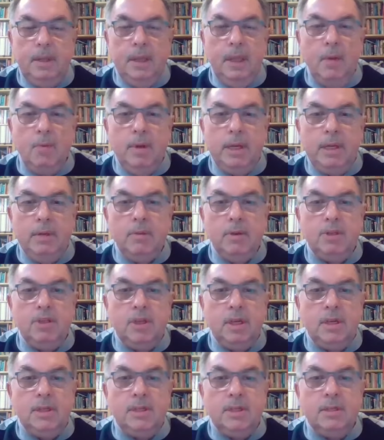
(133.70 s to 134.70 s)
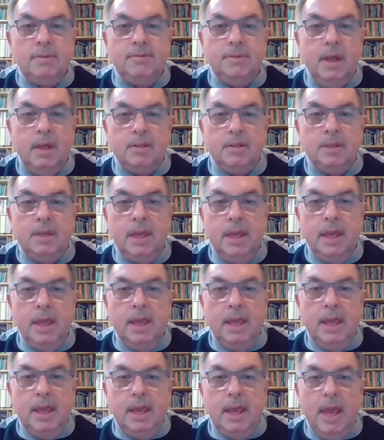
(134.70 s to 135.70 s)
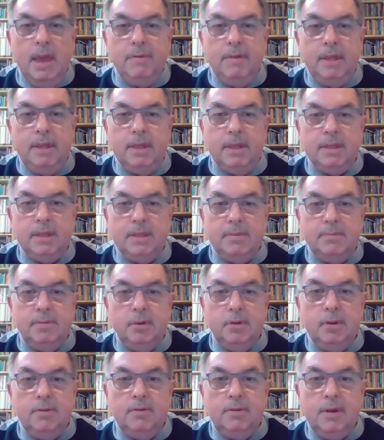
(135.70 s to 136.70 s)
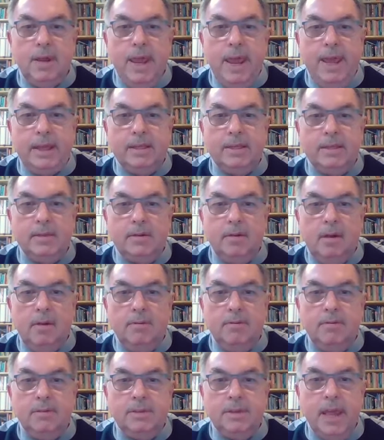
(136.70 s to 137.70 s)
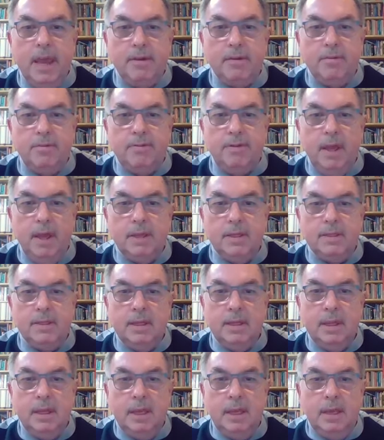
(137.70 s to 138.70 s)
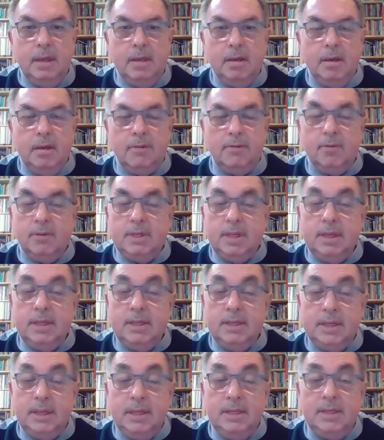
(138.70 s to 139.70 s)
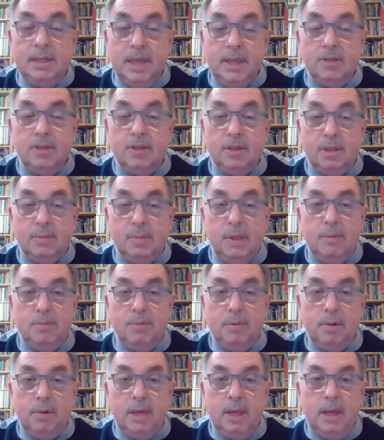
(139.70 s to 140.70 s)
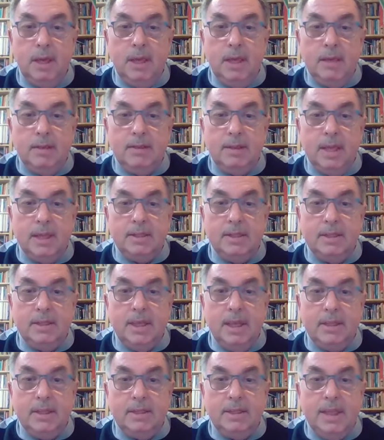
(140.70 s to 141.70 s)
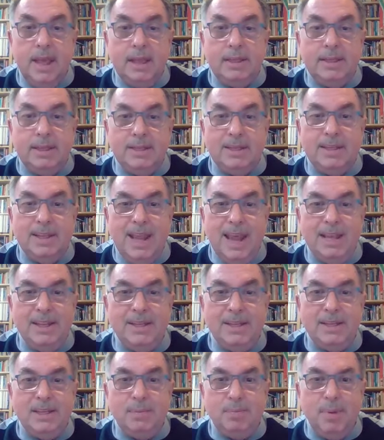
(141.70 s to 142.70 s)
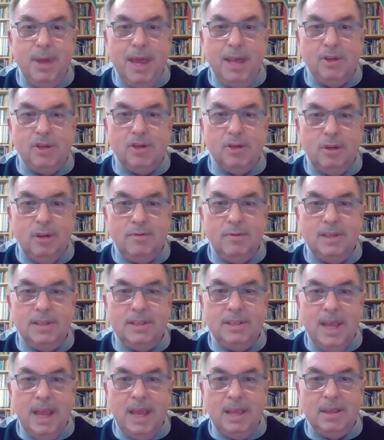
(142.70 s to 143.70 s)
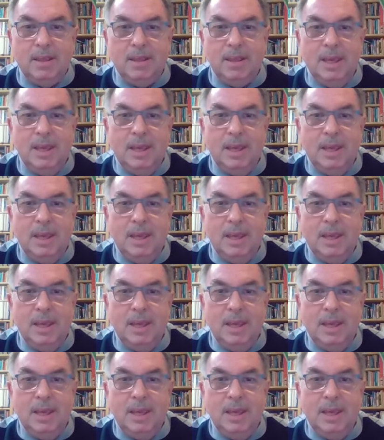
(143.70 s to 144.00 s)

I wonder what Jesus felt having this beautiful act of sacrifice. Of course, he says to the people that is an anticipation of his death,